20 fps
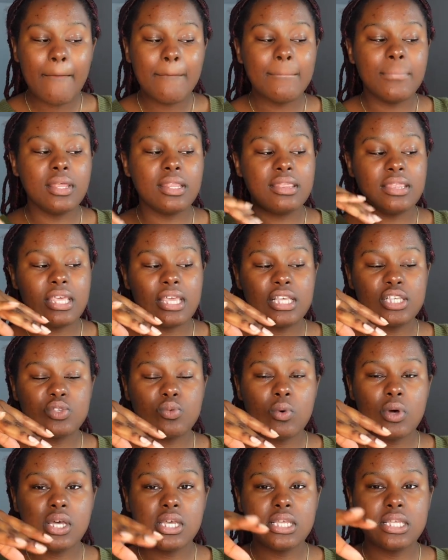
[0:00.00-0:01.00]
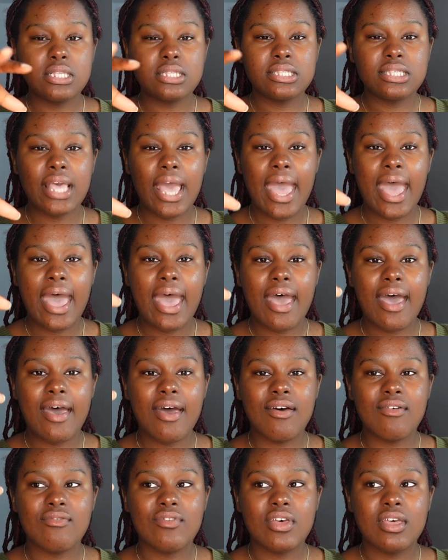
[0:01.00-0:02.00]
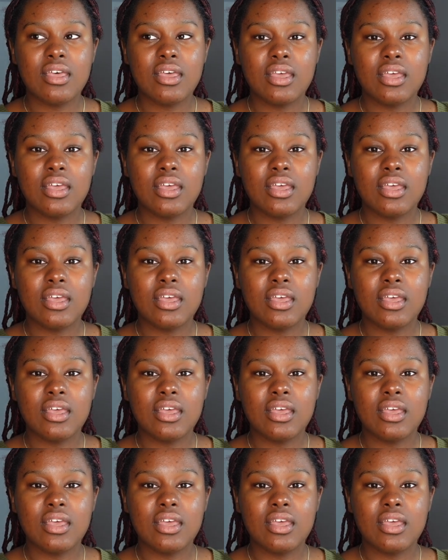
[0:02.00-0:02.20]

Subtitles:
but these ones have